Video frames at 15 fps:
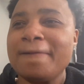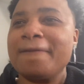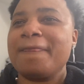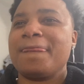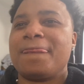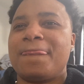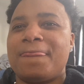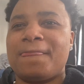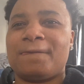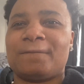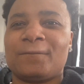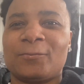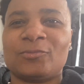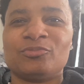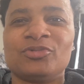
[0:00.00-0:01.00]
Yeah.
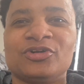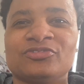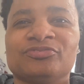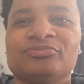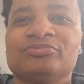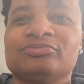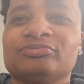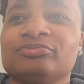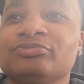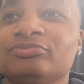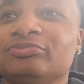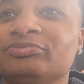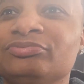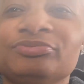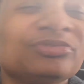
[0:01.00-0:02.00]
Come on.
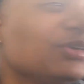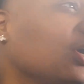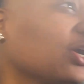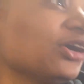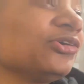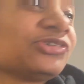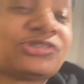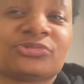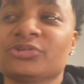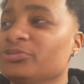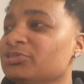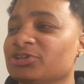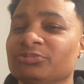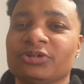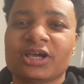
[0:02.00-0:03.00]
We gotta go with some
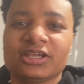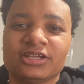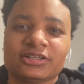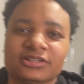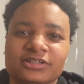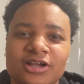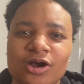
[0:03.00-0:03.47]
rough, some lighting.